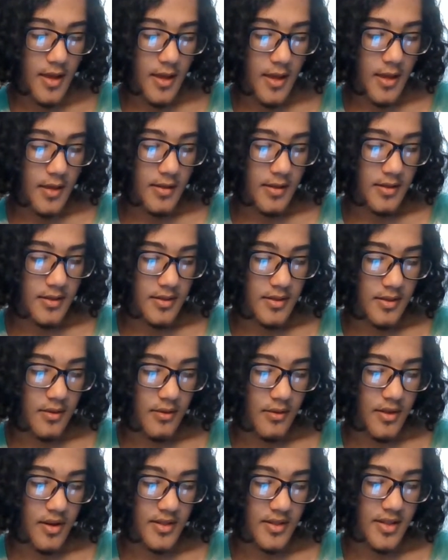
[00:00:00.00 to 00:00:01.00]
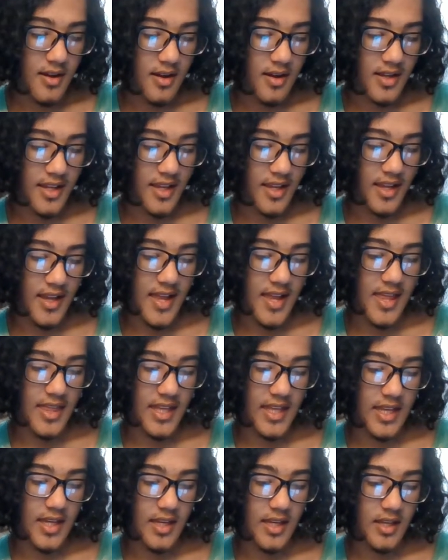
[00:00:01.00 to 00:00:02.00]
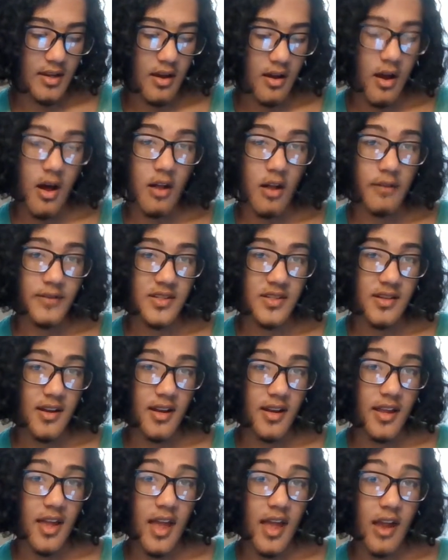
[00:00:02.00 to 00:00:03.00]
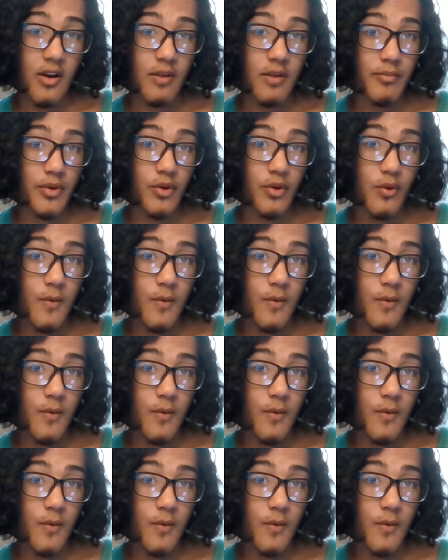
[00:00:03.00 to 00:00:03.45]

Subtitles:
So they're talking, and then all of a sudden Caribou